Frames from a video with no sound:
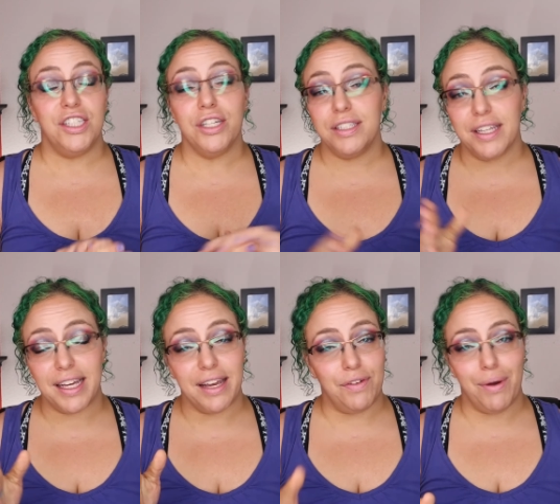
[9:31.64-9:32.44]

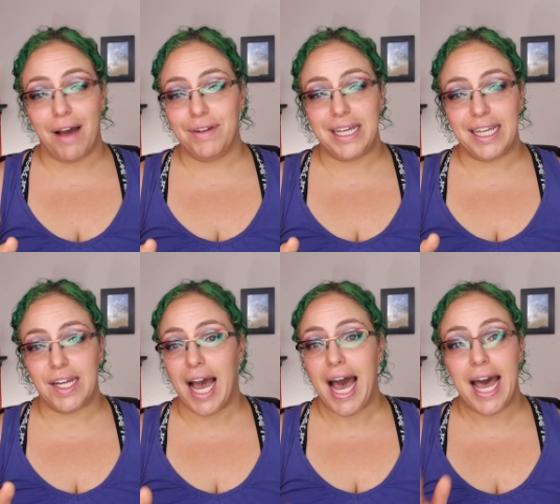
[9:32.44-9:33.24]
Seriously, if you have anything
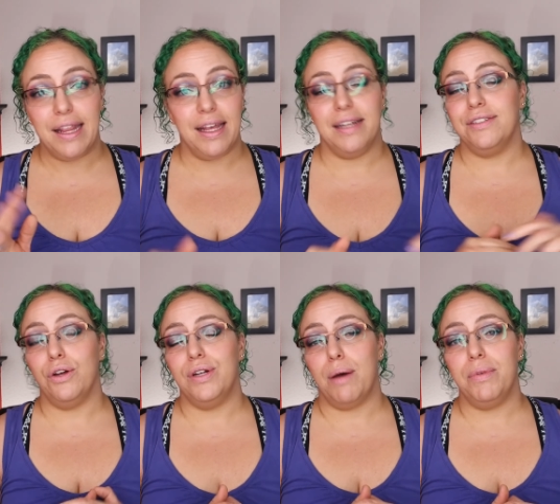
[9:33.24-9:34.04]
to add, let us
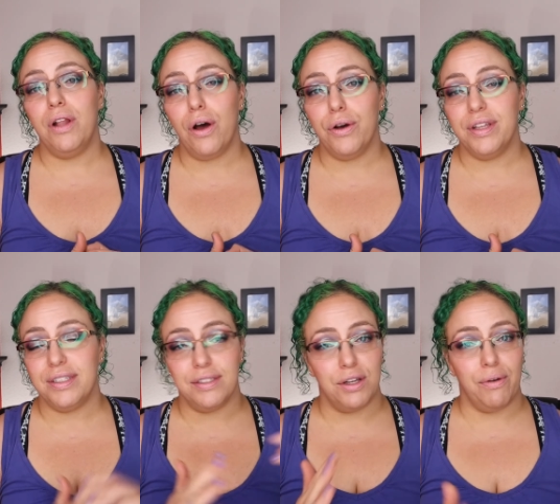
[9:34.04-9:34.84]
know down below.
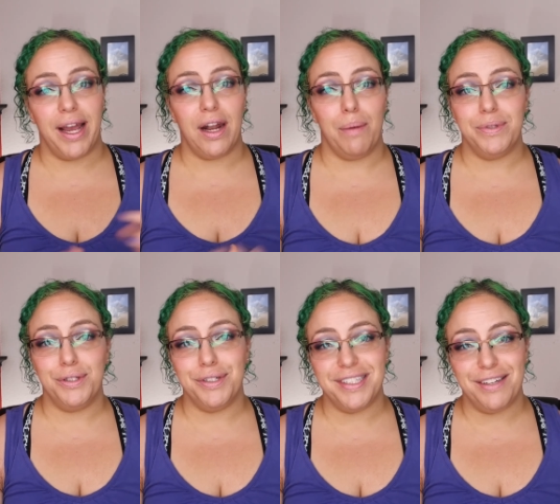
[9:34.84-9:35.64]
This is a great
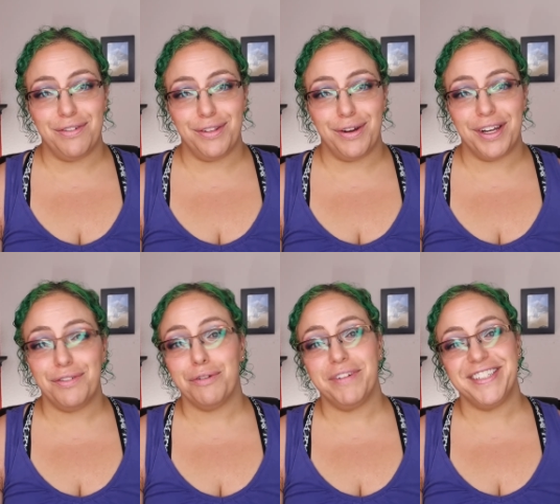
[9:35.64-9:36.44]
opportunity for learning
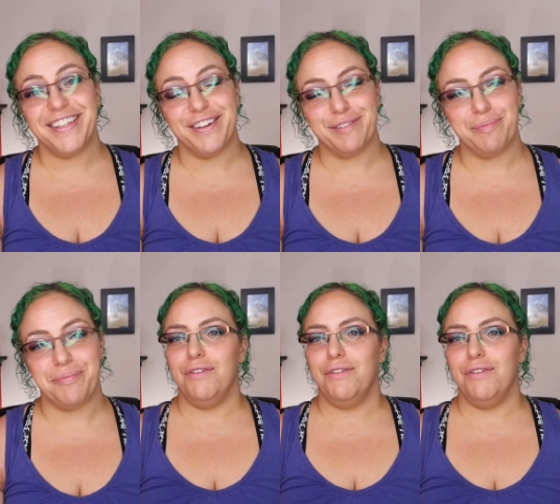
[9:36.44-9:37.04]
from me too.